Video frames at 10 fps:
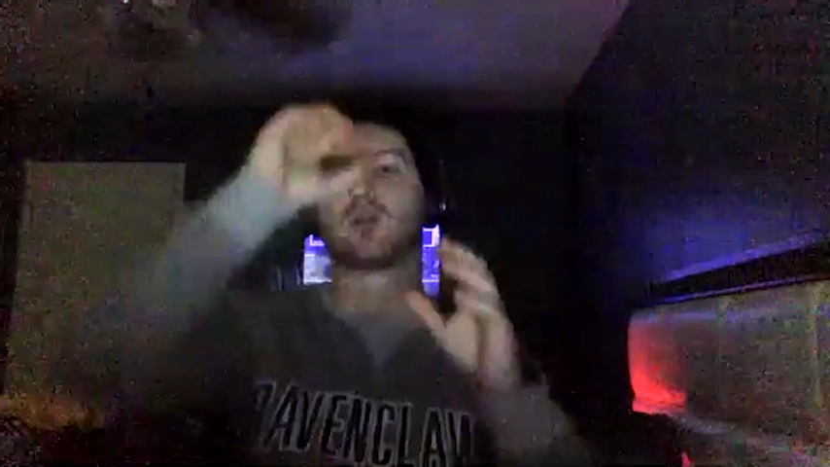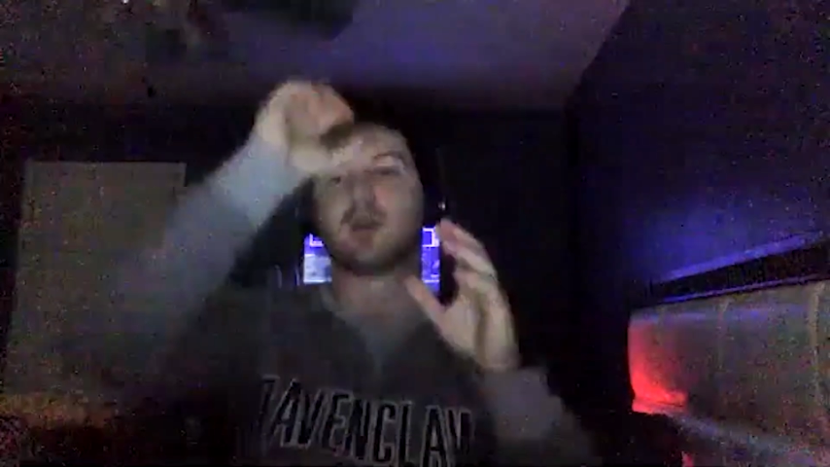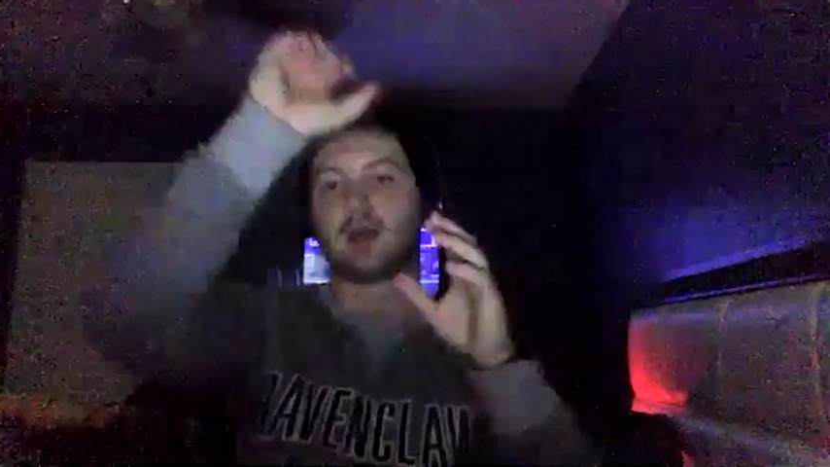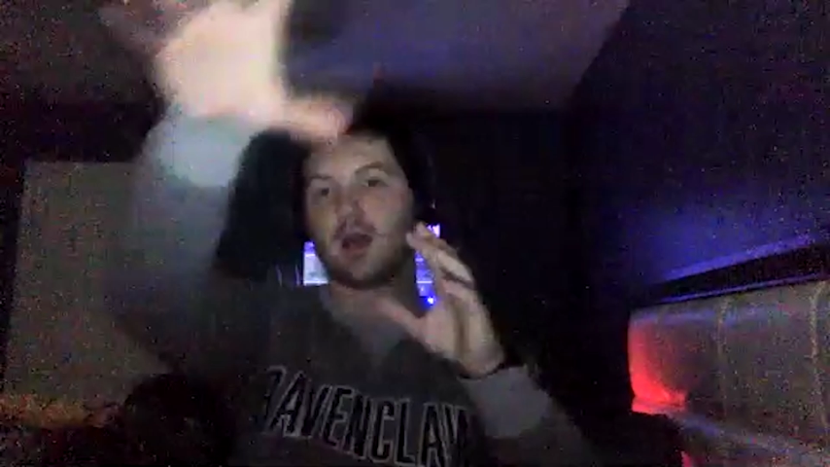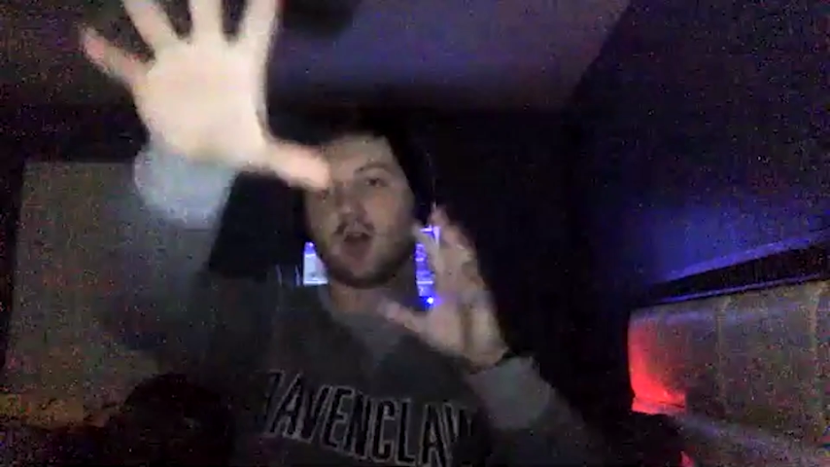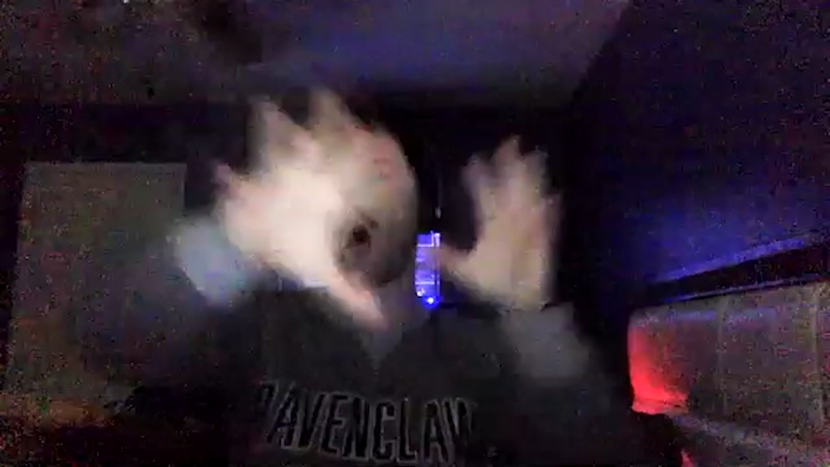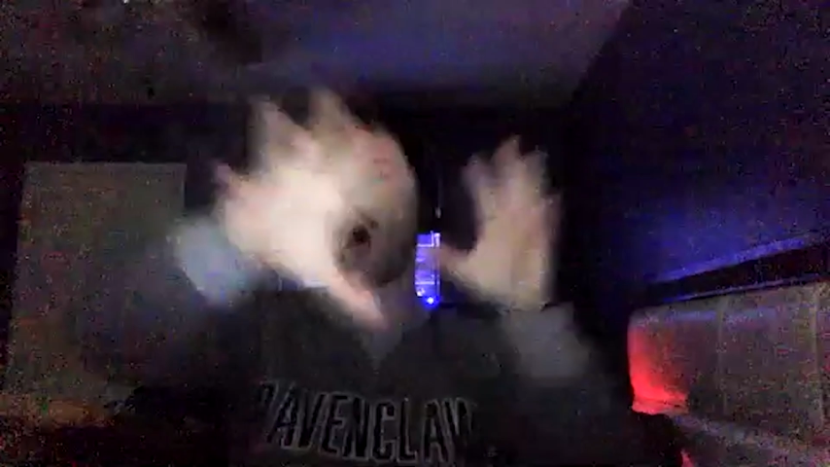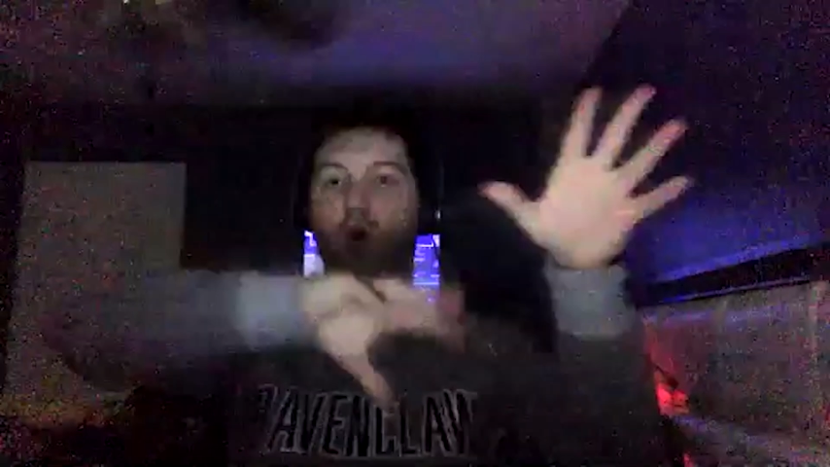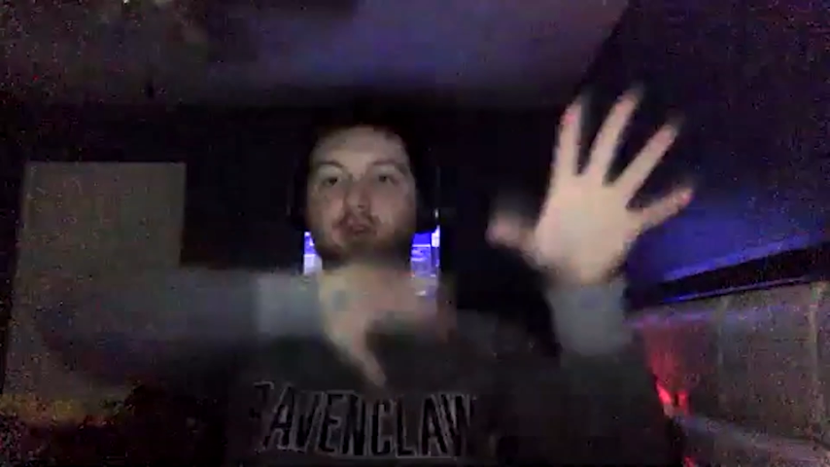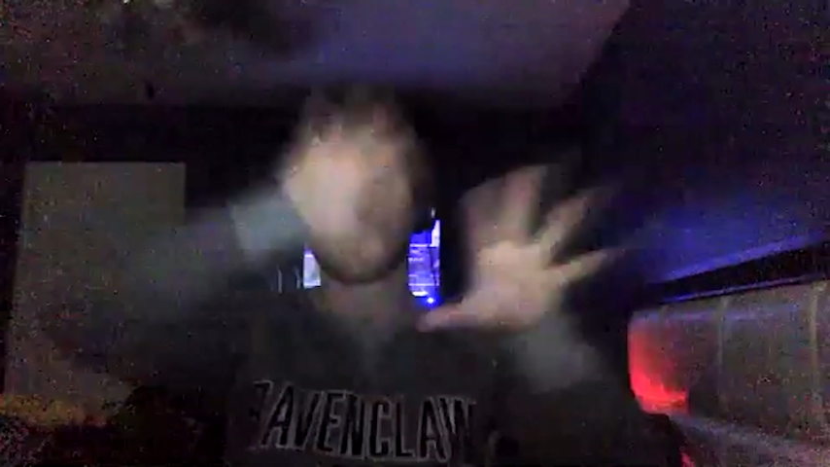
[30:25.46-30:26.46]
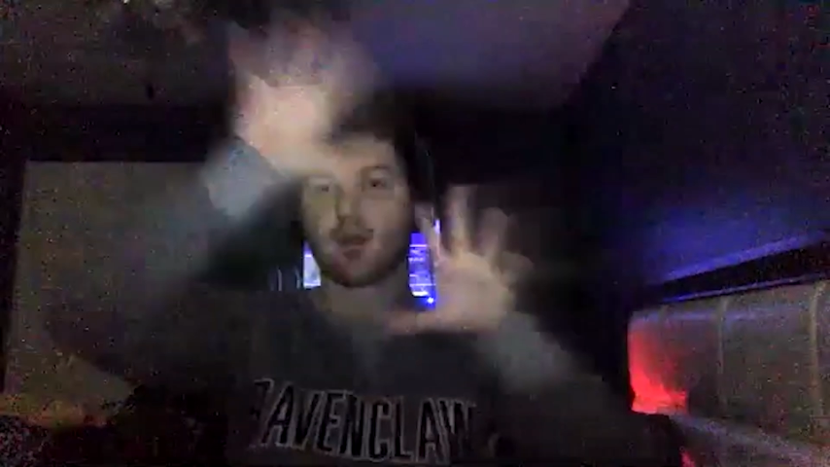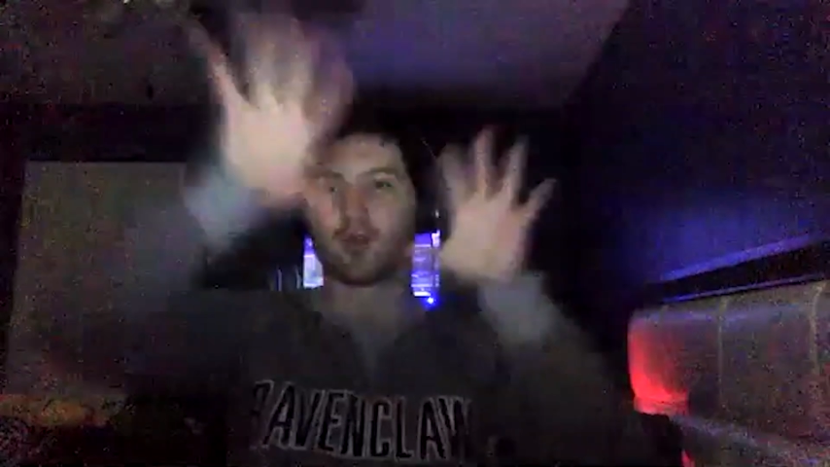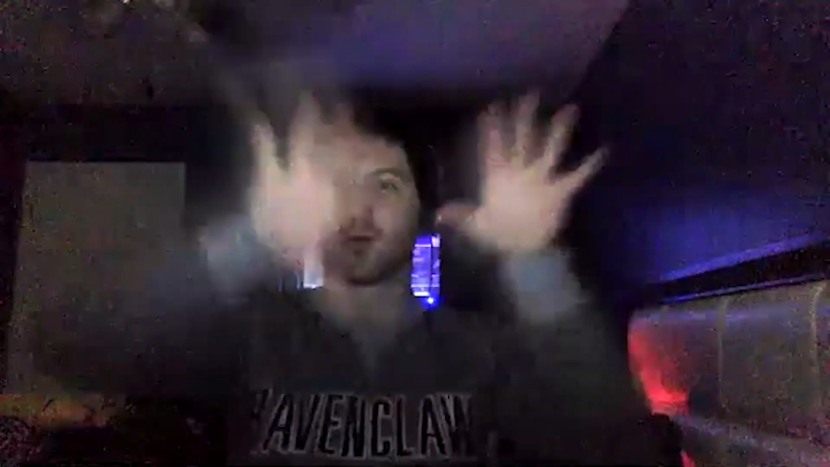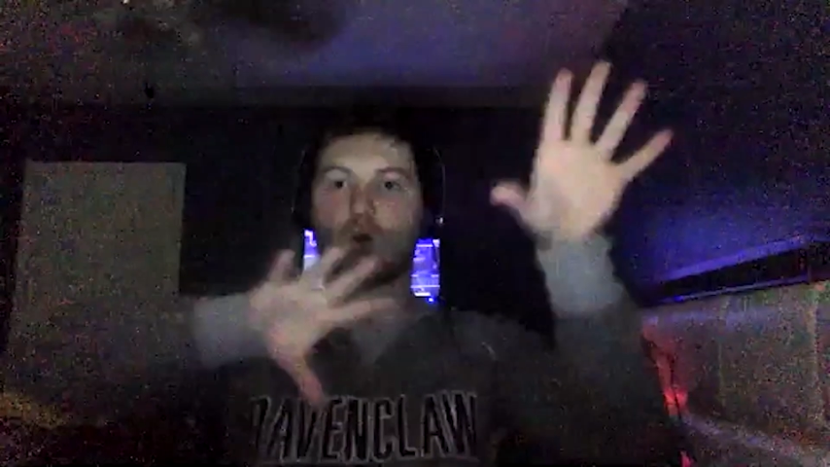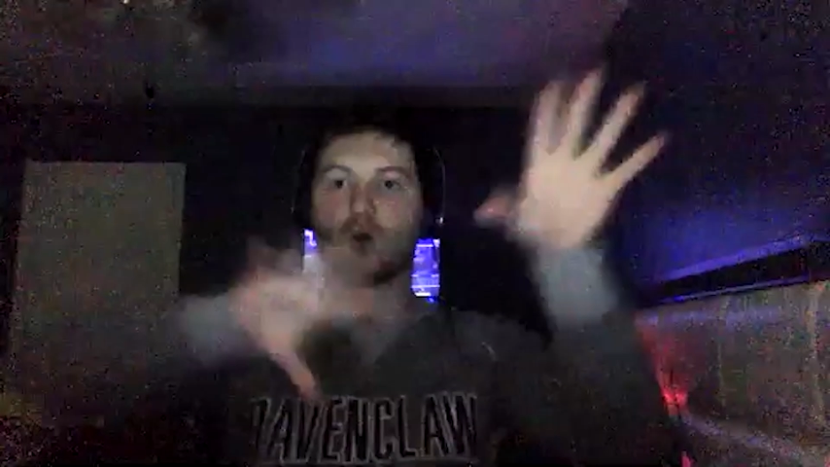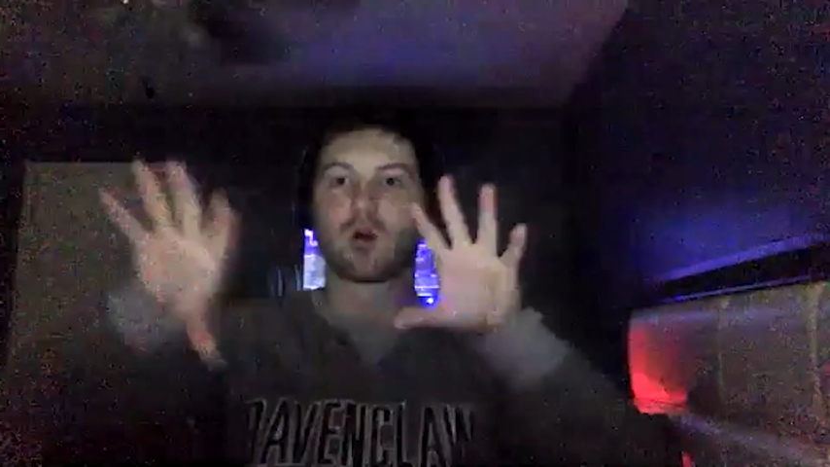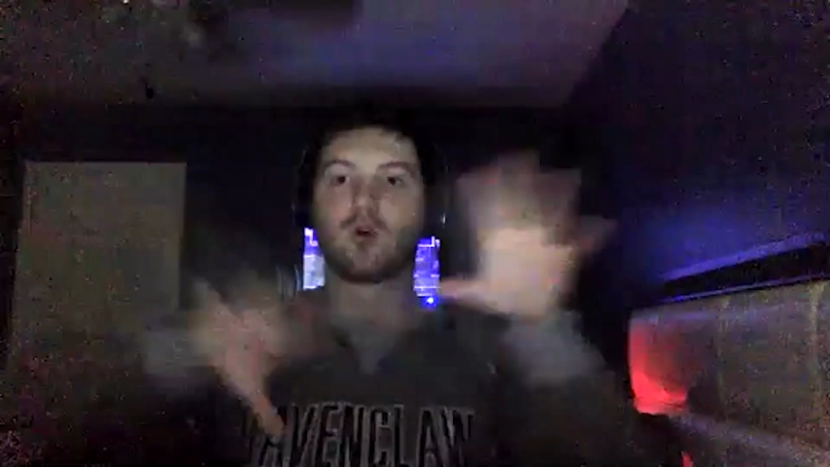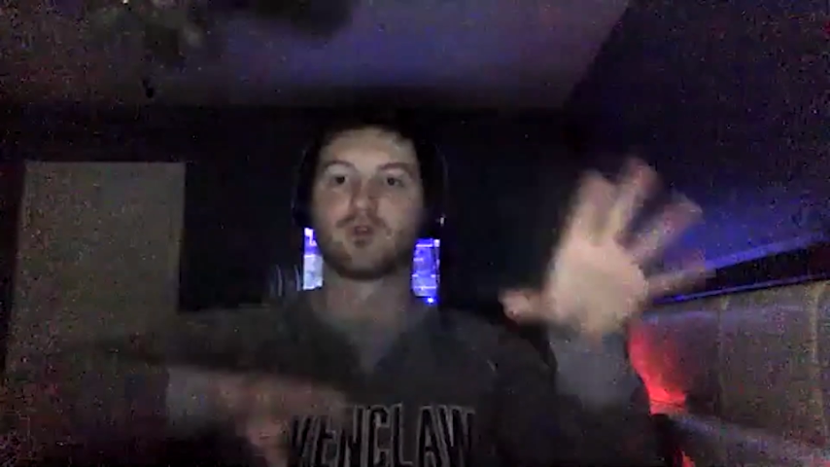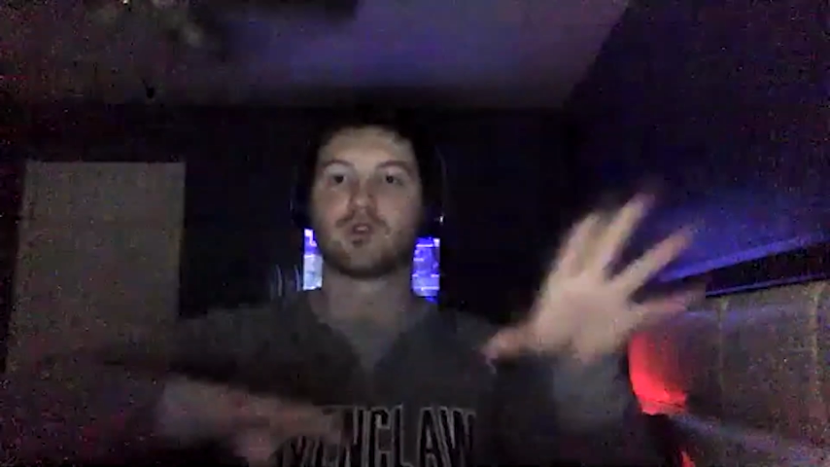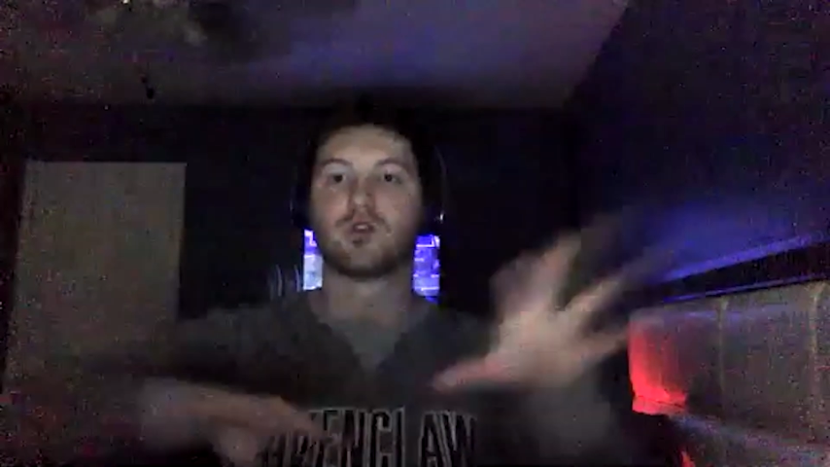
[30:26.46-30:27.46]
gonna hit all the other roller
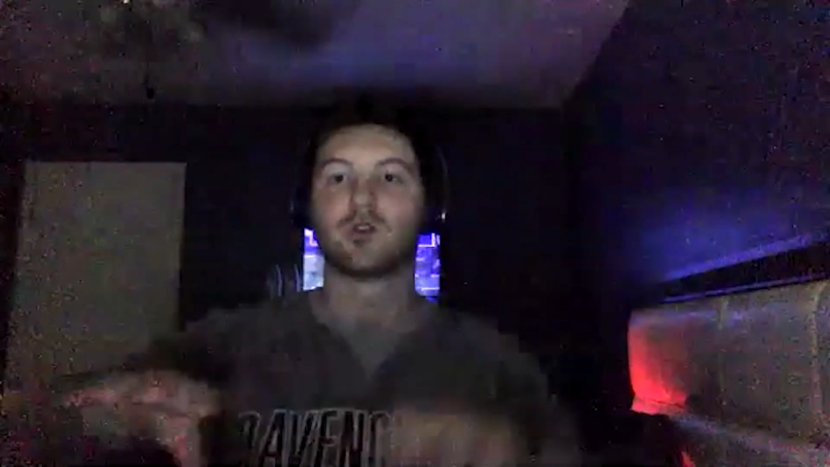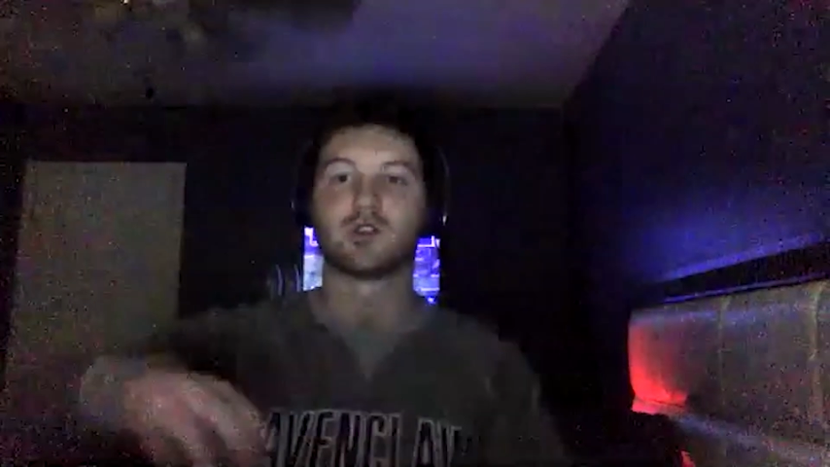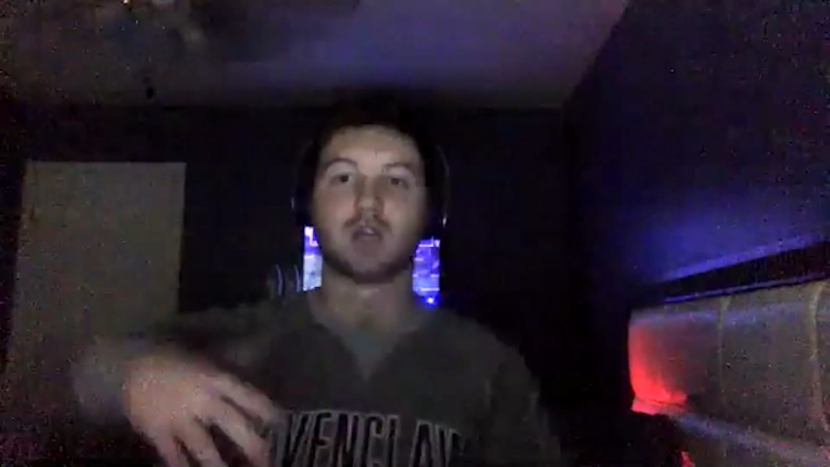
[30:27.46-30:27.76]
coasters.